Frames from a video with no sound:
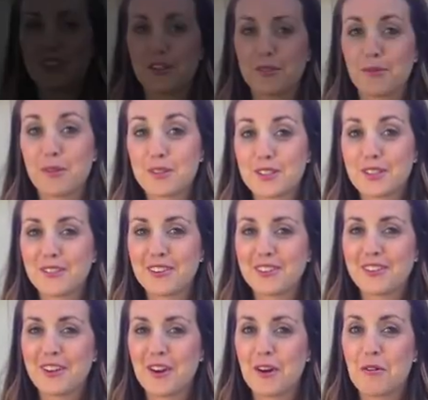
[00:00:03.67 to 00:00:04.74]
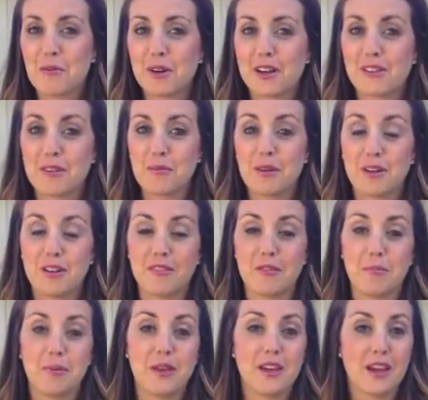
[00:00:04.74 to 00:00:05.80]
So as most of you know, we're in the middle of a
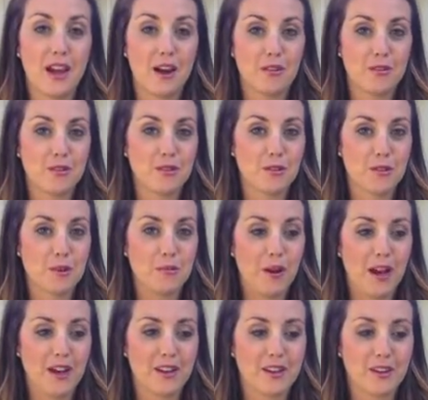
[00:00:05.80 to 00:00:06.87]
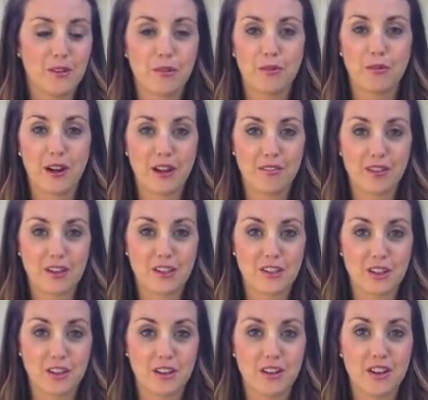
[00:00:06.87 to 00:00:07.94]
big outdoor patio.
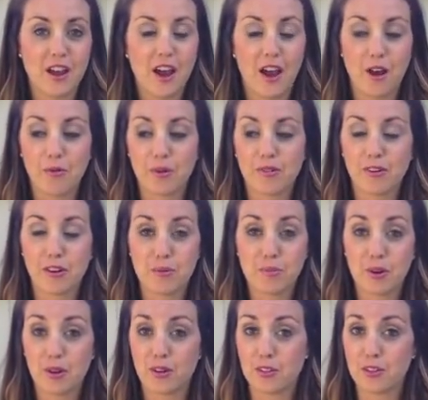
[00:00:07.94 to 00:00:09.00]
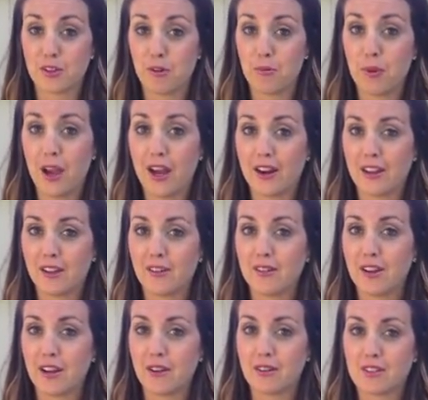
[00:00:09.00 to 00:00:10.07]
We've already built our stone patio.
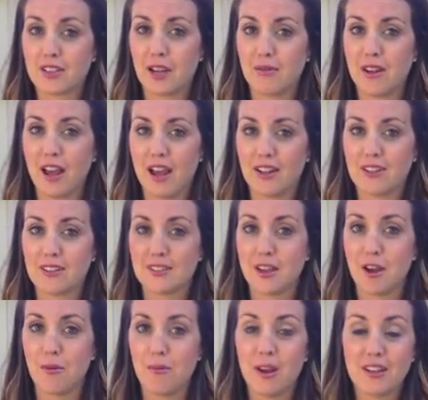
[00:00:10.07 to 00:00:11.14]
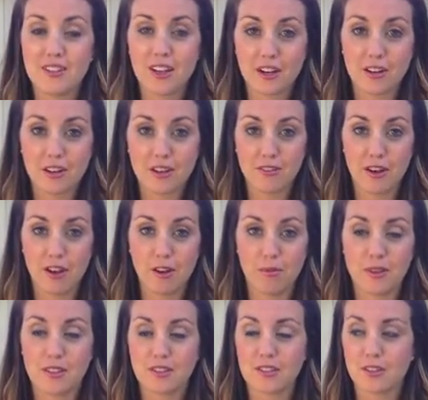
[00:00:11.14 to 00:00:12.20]
Now it's time to add some decorative
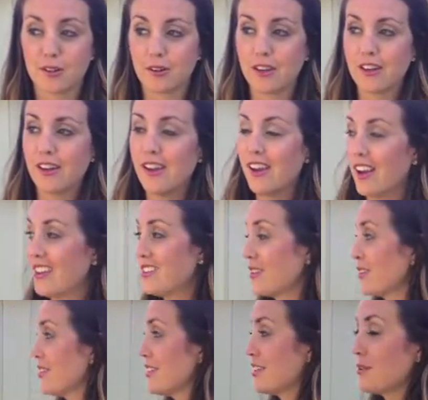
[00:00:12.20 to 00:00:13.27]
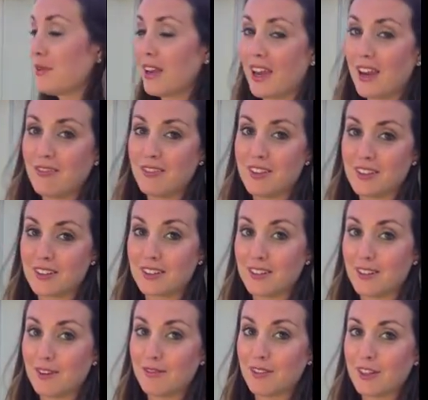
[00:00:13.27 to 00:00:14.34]
elements to it. As you can see, we have this
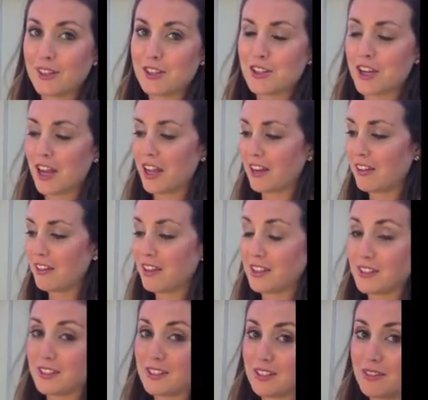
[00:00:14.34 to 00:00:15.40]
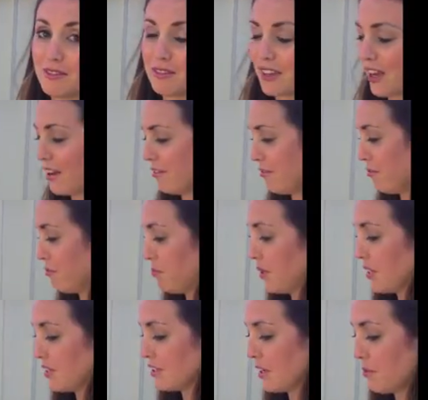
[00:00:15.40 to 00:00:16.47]
lovely shed that's kind of
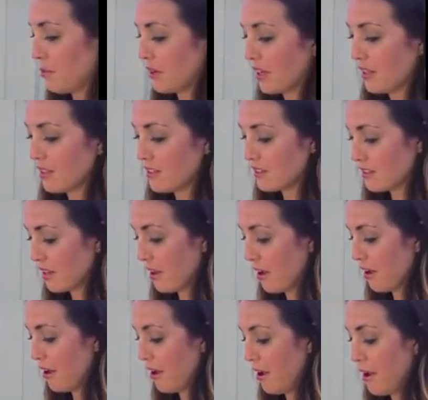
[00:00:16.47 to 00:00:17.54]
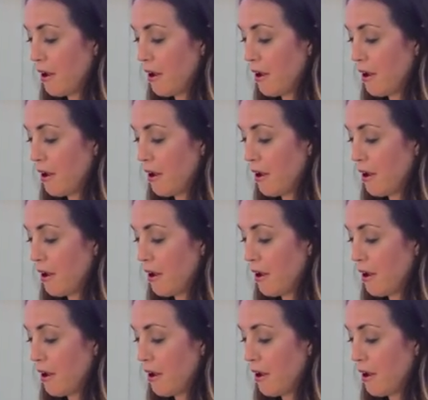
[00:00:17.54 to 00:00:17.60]
pieced up against the